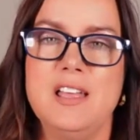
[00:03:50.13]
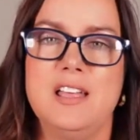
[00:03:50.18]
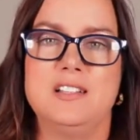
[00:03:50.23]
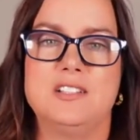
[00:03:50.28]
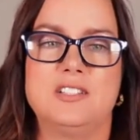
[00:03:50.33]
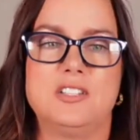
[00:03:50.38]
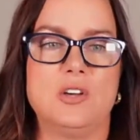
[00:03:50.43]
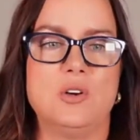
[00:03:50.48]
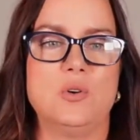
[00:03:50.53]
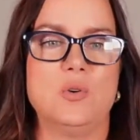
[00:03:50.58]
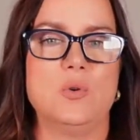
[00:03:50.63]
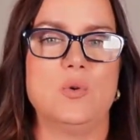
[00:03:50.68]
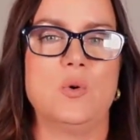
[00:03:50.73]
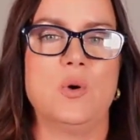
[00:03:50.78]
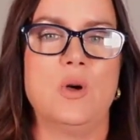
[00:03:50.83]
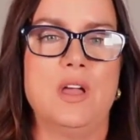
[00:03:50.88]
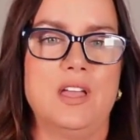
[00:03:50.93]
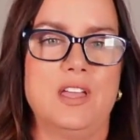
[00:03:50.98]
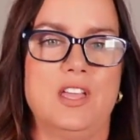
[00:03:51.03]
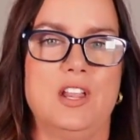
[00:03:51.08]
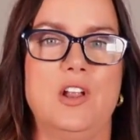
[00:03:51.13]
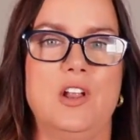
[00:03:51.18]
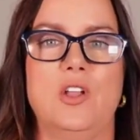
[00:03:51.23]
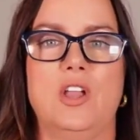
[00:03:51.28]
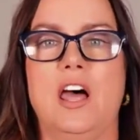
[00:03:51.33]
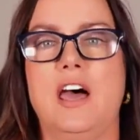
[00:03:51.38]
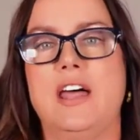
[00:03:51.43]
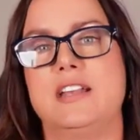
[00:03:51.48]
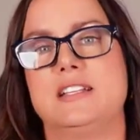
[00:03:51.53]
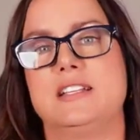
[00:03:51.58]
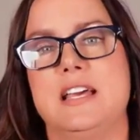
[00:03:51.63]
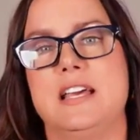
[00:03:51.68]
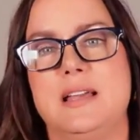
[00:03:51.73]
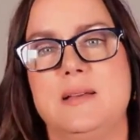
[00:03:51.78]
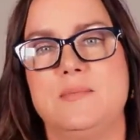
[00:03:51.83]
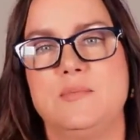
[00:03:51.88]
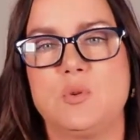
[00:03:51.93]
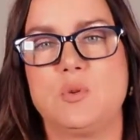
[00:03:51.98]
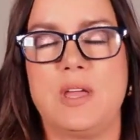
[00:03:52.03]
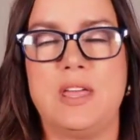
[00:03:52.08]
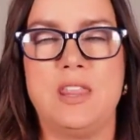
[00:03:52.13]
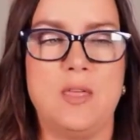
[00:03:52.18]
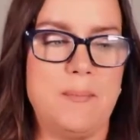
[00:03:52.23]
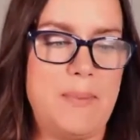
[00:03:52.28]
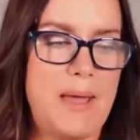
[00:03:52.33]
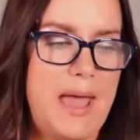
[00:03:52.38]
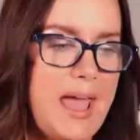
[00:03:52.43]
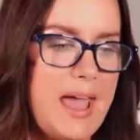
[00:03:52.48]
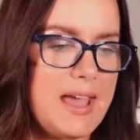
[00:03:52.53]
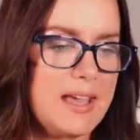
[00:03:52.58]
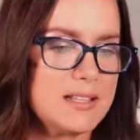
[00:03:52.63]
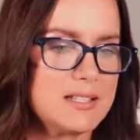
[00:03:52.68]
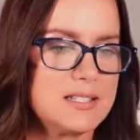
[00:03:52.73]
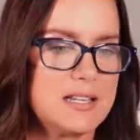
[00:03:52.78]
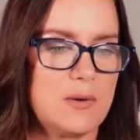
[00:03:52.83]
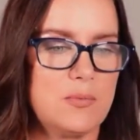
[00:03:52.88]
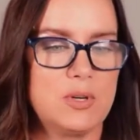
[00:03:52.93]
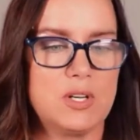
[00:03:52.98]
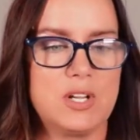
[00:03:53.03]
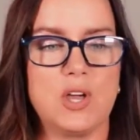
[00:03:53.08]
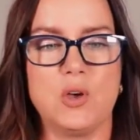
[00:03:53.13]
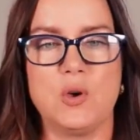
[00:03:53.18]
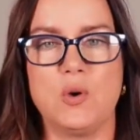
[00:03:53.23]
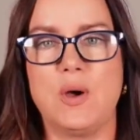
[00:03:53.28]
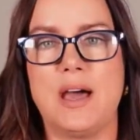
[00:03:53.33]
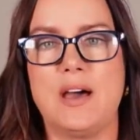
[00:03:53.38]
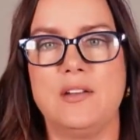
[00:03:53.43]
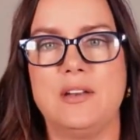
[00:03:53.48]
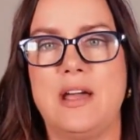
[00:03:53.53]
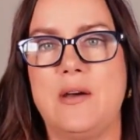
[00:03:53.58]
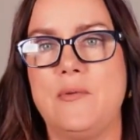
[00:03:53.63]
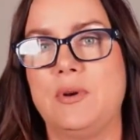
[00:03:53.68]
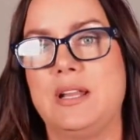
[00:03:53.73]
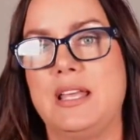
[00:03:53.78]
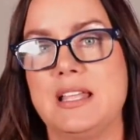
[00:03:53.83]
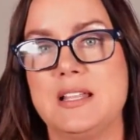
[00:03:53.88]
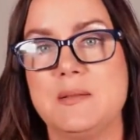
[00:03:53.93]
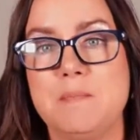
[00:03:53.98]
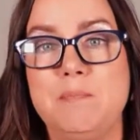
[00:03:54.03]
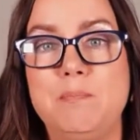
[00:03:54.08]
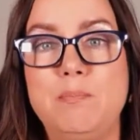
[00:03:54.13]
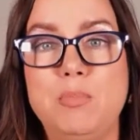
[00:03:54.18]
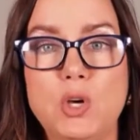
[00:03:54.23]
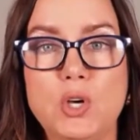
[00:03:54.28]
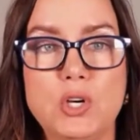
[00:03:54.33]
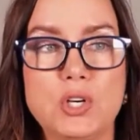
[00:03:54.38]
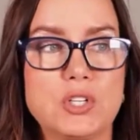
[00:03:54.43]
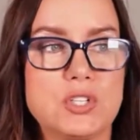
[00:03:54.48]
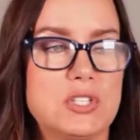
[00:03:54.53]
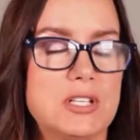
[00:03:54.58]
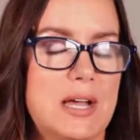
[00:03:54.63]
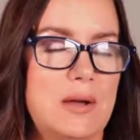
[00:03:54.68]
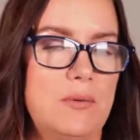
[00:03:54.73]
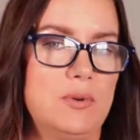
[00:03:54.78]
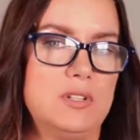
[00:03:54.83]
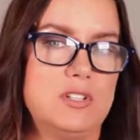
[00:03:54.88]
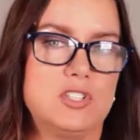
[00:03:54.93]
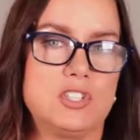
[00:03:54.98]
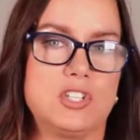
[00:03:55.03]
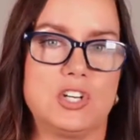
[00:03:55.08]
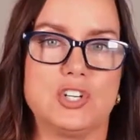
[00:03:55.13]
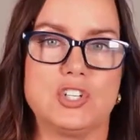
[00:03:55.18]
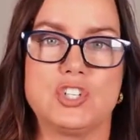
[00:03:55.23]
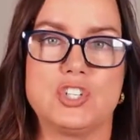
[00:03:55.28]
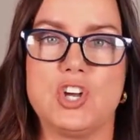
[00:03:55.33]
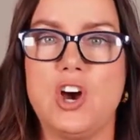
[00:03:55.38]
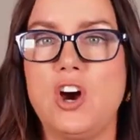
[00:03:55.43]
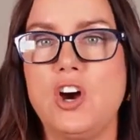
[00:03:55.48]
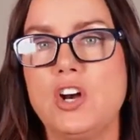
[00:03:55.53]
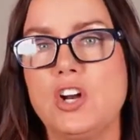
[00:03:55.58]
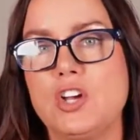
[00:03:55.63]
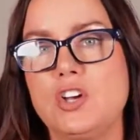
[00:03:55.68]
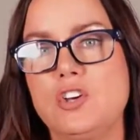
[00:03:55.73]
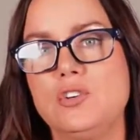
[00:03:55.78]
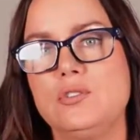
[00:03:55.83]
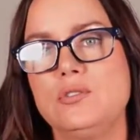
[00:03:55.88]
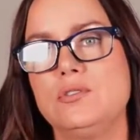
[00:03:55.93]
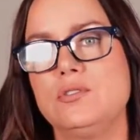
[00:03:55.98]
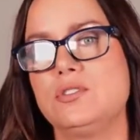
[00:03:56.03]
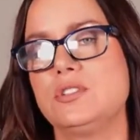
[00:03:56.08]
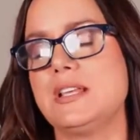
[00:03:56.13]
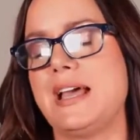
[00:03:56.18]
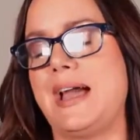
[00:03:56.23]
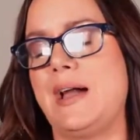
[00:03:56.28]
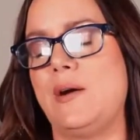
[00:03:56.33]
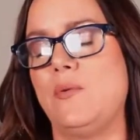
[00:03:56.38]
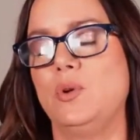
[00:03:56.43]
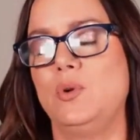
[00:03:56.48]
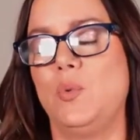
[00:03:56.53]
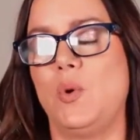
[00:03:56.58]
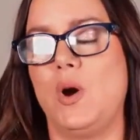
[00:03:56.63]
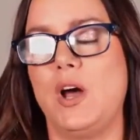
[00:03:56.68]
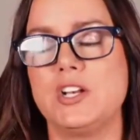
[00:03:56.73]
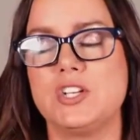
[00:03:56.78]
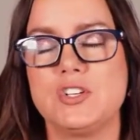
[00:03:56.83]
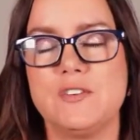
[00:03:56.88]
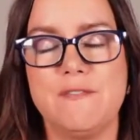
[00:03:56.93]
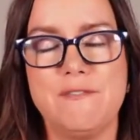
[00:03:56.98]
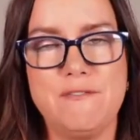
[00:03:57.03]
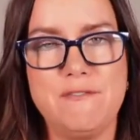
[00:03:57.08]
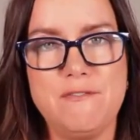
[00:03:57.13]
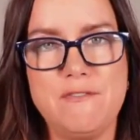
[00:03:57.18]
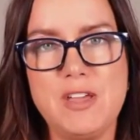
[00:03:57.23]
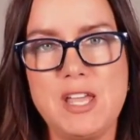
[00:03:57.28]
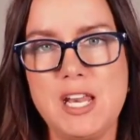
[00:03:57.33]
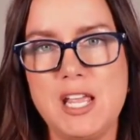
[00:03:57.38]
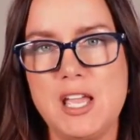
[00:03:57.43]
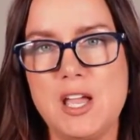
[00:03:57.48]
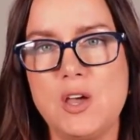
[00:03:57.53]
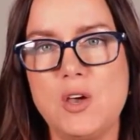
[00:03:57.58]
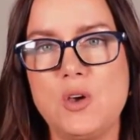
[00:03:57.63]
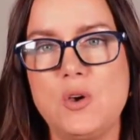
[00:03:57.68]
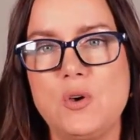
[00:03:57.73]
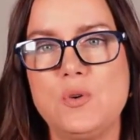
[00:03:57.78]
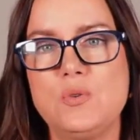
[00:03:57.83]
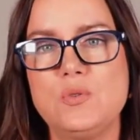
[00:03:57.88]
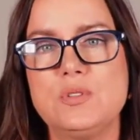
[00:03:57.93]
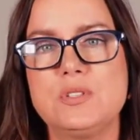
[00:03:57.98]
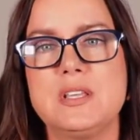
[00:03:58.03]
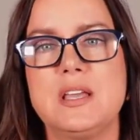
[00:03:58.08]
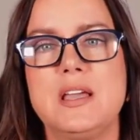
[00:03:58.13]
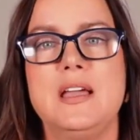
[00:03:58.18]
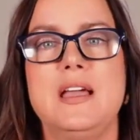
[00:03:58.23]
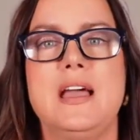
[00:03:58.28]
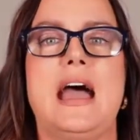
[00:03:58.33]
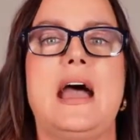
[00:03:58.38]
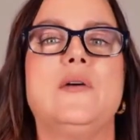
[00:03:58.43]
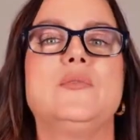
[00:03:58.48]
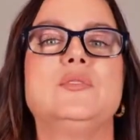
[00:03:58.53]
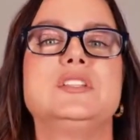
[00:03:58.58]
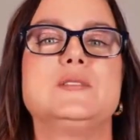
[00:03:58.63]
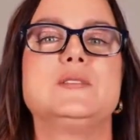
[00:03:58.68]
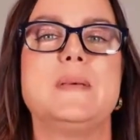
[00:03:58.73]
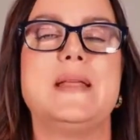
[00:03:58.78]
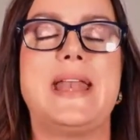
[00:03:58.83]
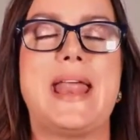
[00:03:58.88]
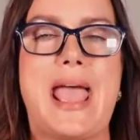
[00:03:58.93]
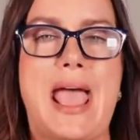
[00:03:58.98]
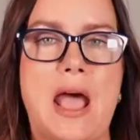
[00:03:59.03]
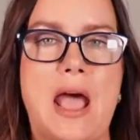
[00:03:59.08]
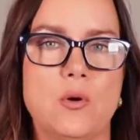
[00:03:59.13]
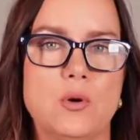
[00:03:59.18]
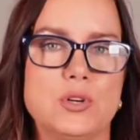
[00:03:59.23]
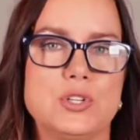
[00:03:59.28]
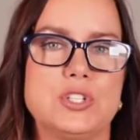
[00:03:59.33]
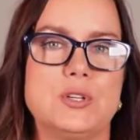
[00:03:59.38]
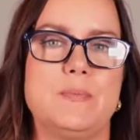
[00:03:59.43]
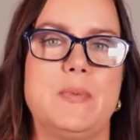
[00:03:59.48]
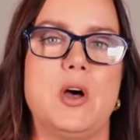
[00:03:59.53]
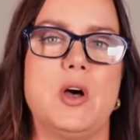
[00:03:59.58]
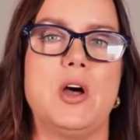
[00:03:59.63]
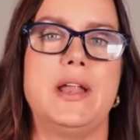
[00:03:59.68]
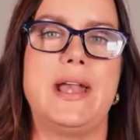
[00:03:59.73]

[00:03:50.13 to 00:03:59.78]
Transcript: So, a lot of times in the past, I would go out and I would get books, I would search articles, I would watch videos, I would spend hours upon